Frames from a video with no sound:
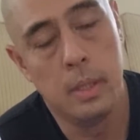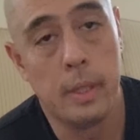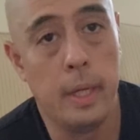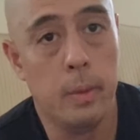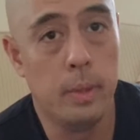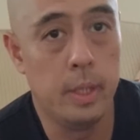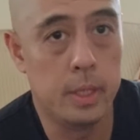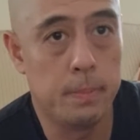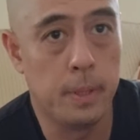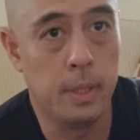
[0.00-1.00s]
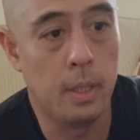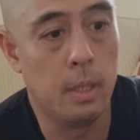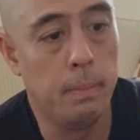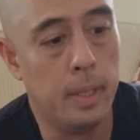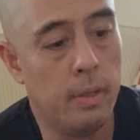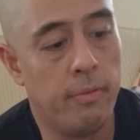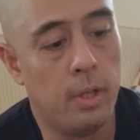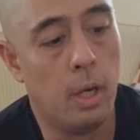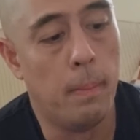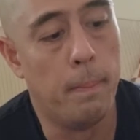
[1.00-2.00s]
Okay, with this particular beer
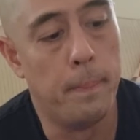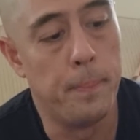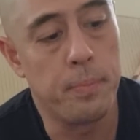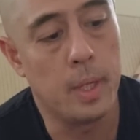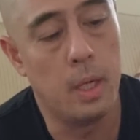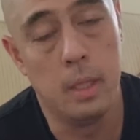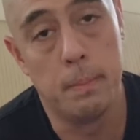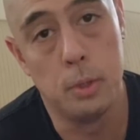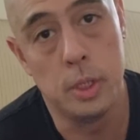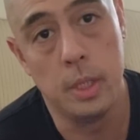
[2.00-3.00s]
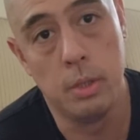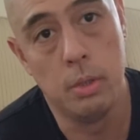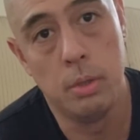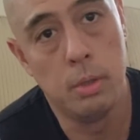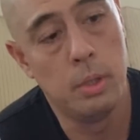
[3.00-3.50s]
from El Depósito.